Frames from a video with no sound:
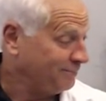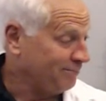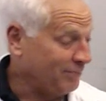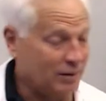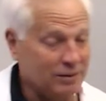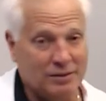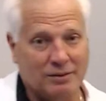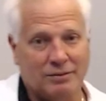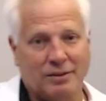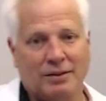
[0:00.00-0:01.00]
And
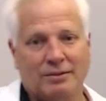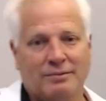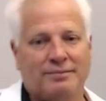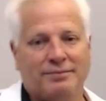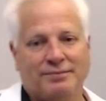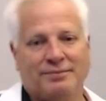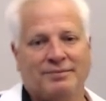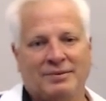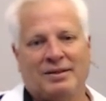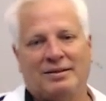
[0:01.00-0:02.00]
so
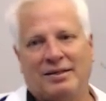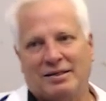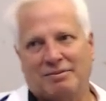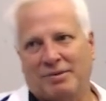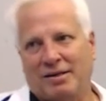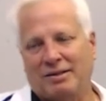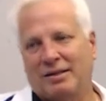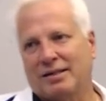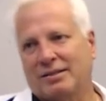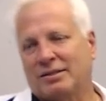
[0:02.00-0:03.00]

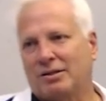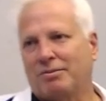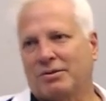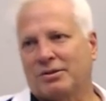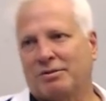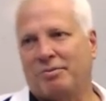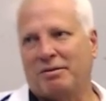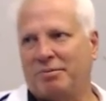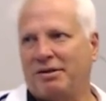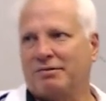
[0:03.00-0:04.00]
I guess that's almost the
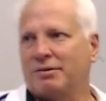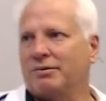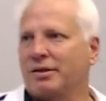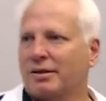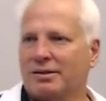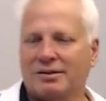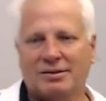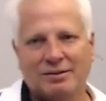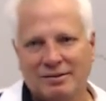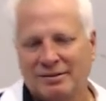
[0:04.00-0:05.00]
pet peeve of the week
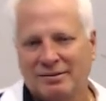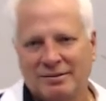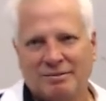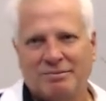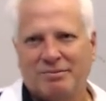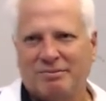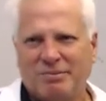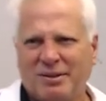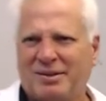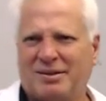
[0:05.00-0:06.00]
is,
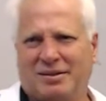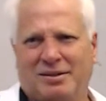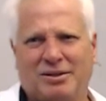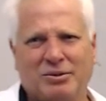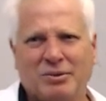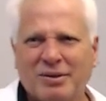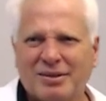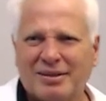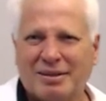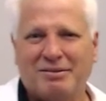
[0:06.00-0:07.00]
please listen to
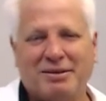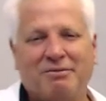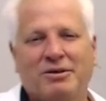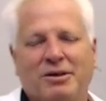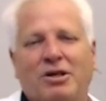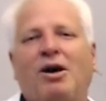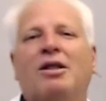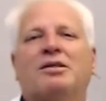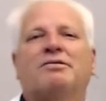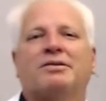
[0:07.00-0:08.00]
us. I mean, if you're going to call
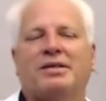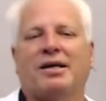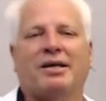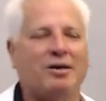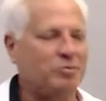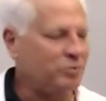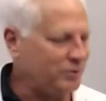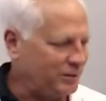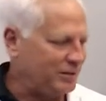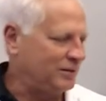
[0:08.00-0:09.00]
us for tech help,
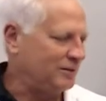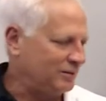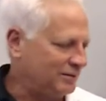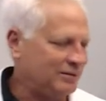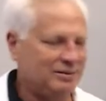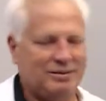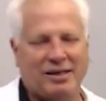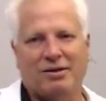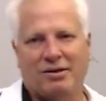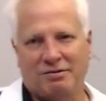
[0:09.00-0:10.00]
please
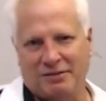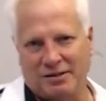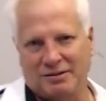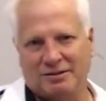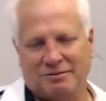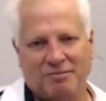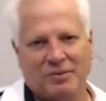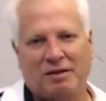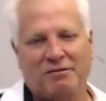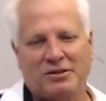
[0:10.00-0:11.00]
take our advice.
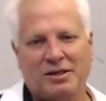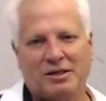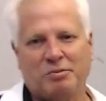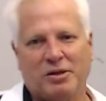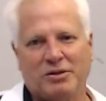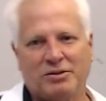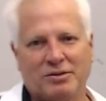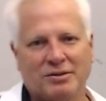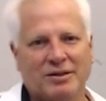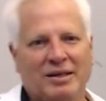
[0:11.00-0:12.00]
If you send us
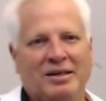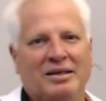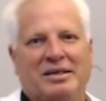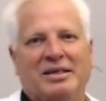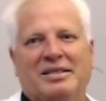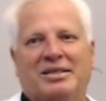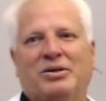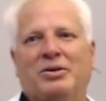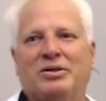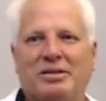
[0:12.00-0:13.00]
pictures, And that's the
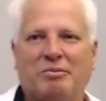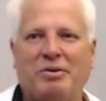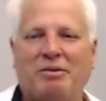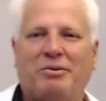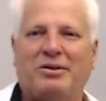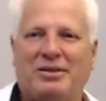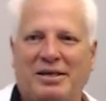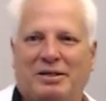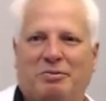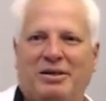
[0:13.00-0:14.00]
coolest thing. People send
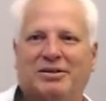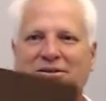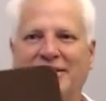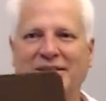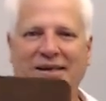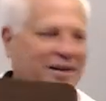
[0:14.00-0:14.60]
us pictures. It's like,